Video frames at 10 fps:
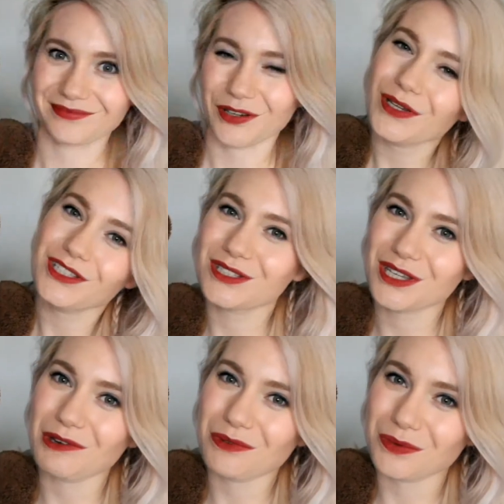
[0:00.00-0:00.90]
Question
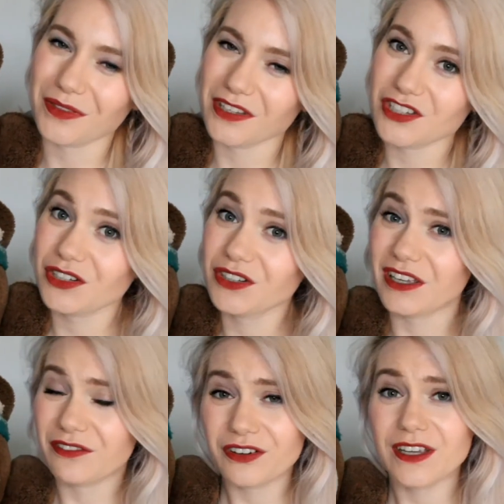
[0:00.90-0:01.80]
10 was one that Johno
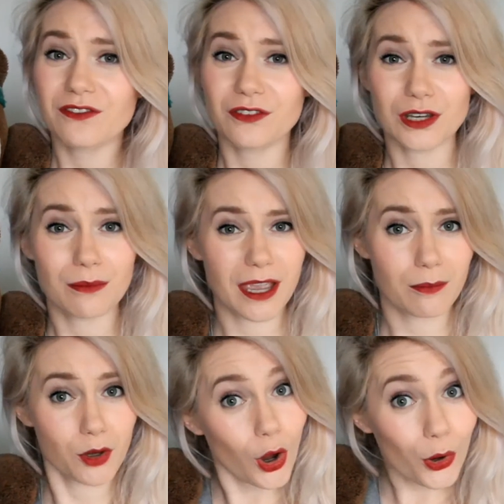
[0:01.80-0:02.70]
left free for you to make up
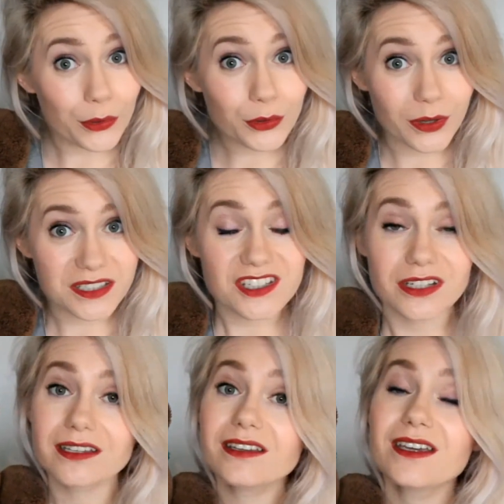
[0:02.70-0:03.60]
your own
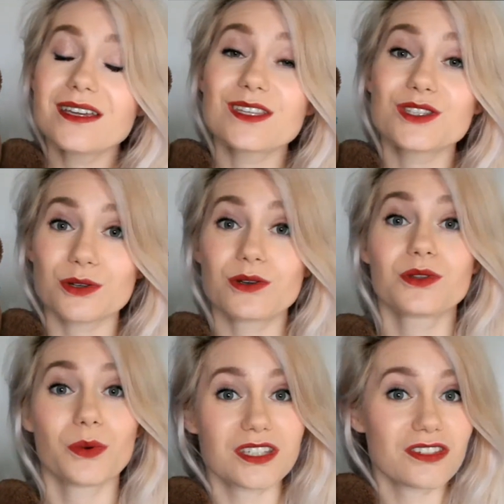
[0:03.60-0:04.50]
question. So the
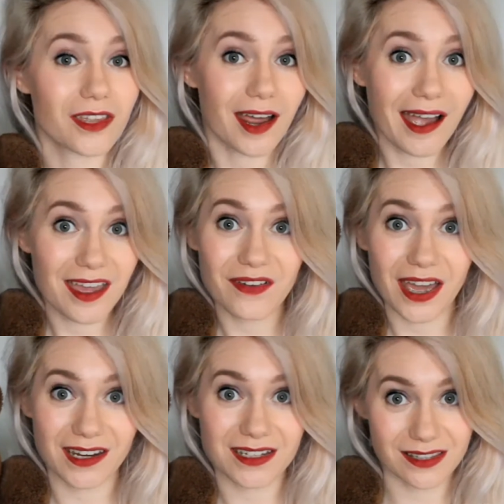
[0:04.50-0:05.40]
question that I have
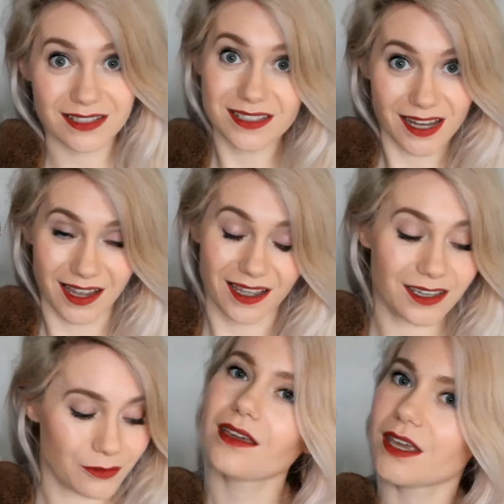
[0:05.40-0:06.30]
added to this tag
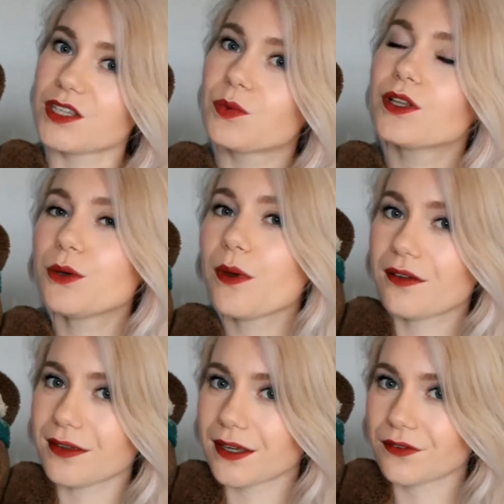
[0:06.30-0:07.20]
is will you
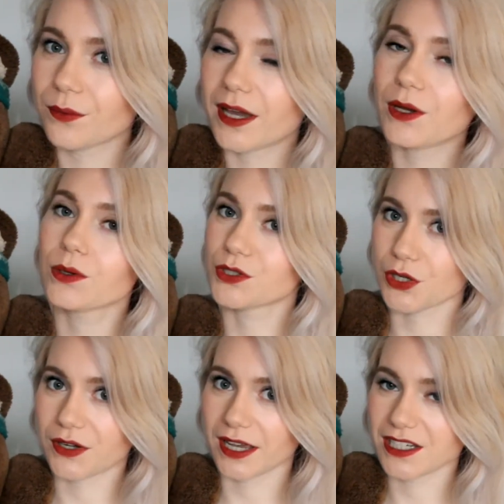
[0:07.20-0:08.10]
ever give away or
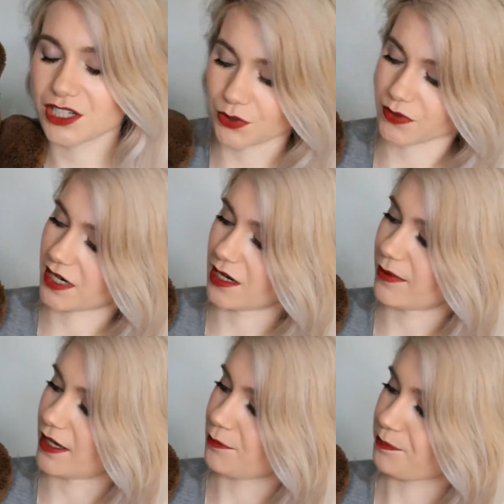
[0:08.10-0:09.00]
donate your teddy
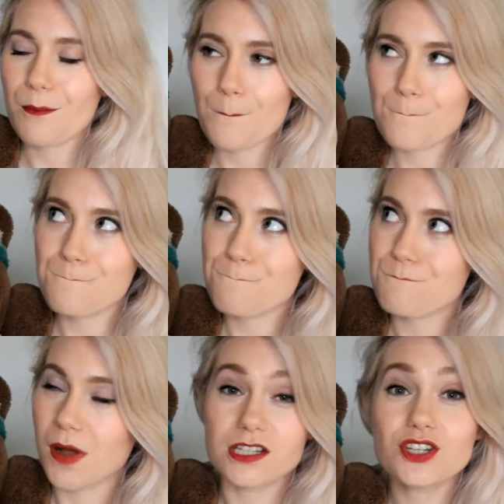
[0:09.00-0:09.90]
bear?
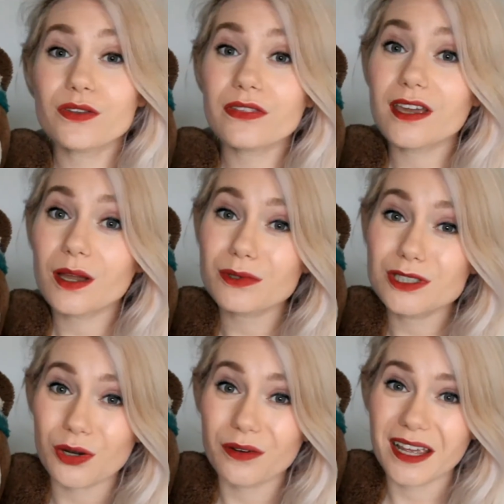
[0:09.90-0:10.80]
I don't think I will
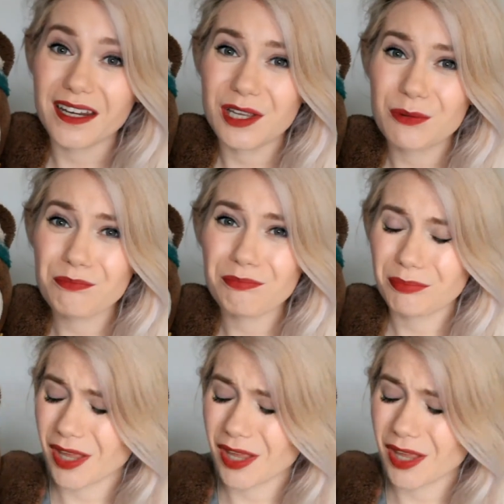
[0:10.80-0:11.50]
donate him.